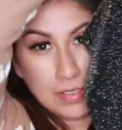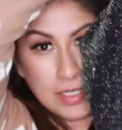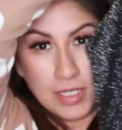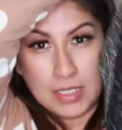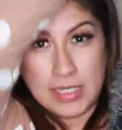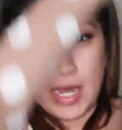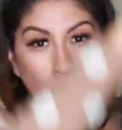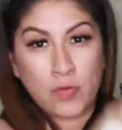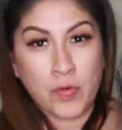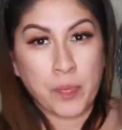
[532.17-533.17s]
See, it's not
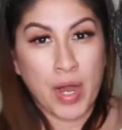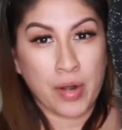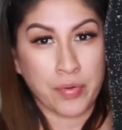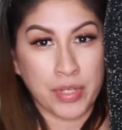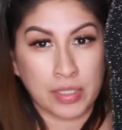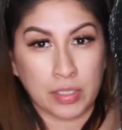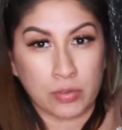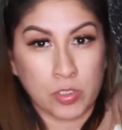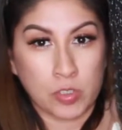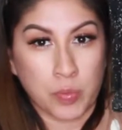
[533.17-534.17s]
overpowering the
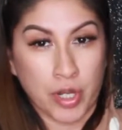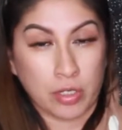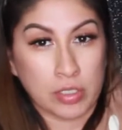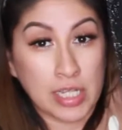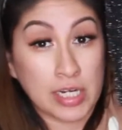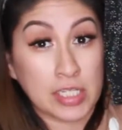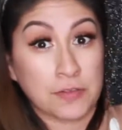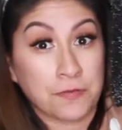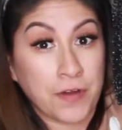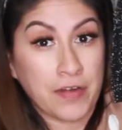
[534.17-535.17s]
little sparkles. And it's
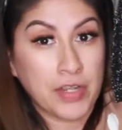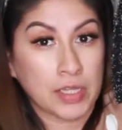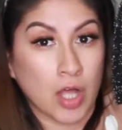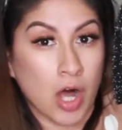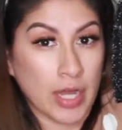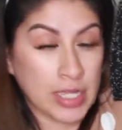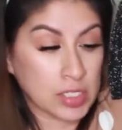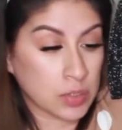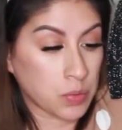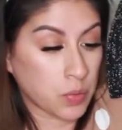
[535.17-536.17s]
very long
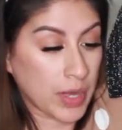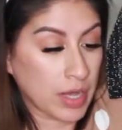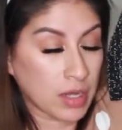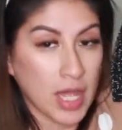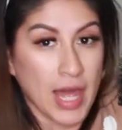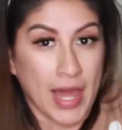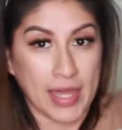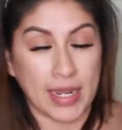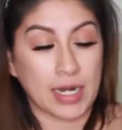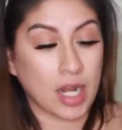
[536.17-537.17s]
as well.
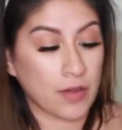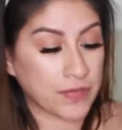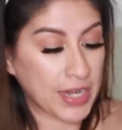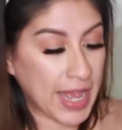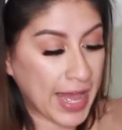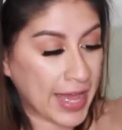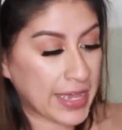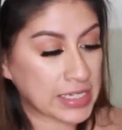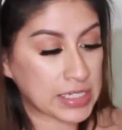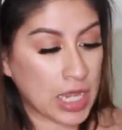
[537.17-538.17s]
And I love that it
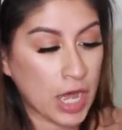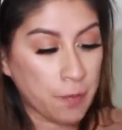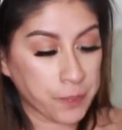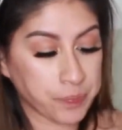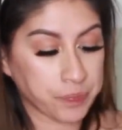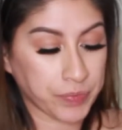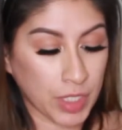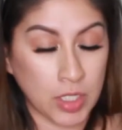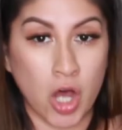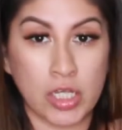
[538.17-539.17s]
has
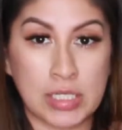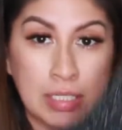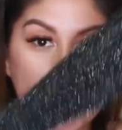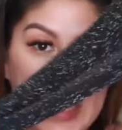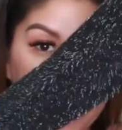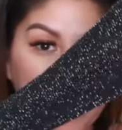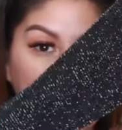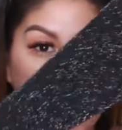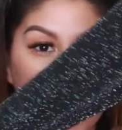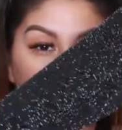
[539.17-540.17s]
long sleeve,
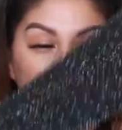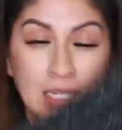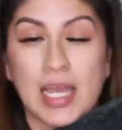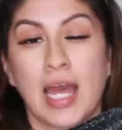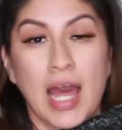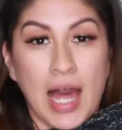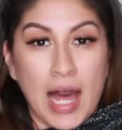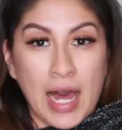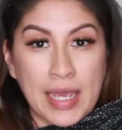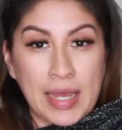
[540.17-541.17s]
because
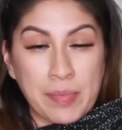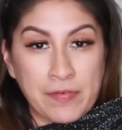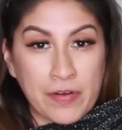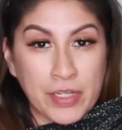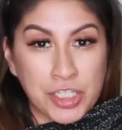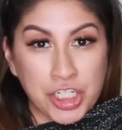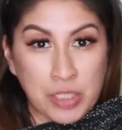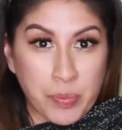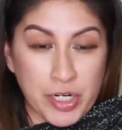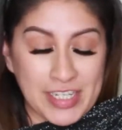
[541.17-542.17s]
I am a very
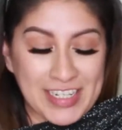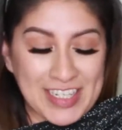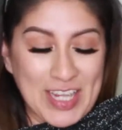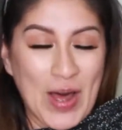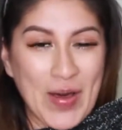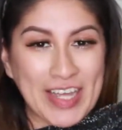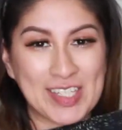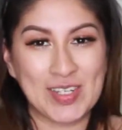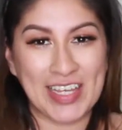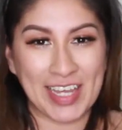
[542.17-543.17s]
chilly person, so I
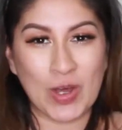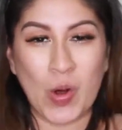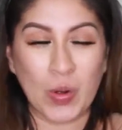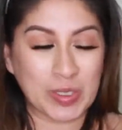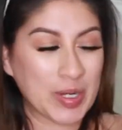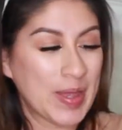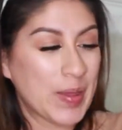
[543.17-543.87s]
do get cold